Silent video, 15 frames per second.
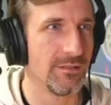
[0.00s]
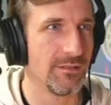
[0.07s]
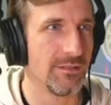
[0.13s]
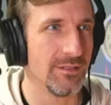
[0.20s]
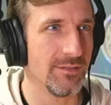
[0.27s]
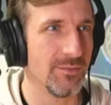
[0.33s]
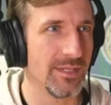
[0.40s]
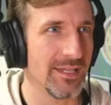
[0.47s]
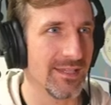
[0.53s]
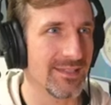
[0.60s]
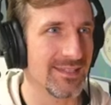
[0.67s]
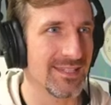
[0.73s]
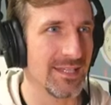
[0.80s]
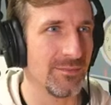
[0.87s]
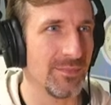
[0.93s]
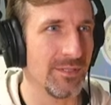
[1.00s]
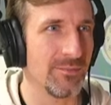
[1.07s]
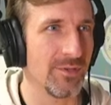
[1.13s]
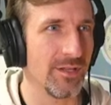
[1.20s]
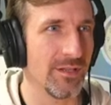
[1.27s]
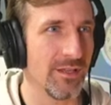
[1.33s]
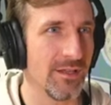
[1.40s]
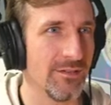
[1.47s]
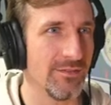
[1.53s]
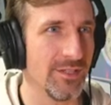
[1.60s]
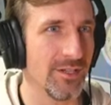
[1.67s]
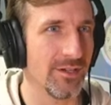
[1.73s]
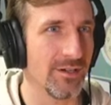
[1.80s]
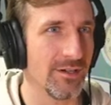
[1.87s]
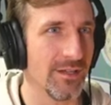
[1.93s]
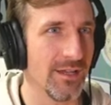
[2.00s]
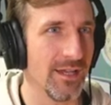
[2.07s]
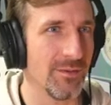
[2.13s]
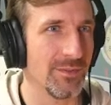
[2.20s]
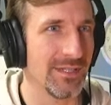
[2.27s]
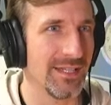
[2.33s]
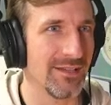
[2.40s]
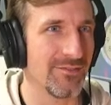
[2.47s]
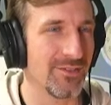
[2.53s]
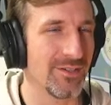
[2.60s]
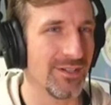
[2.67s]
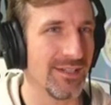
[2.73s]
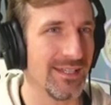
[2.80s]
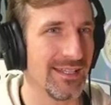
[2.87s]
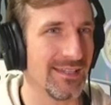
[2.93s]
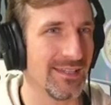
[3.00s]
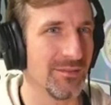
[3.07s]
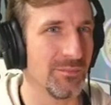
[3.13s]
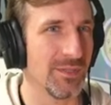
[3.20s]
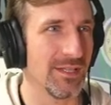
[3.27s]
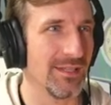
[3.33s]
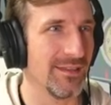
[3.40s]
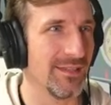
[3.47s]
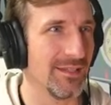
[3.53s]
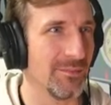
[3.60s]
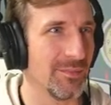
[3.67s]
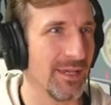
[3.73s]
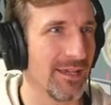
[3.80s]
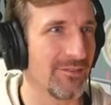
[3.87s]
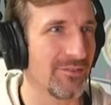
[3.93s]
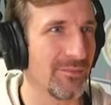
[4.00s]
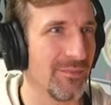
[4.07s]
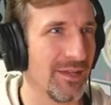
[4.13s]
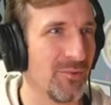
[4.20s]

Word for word: if we got Zen Pinball on VR, I would never get the bloody thing back from my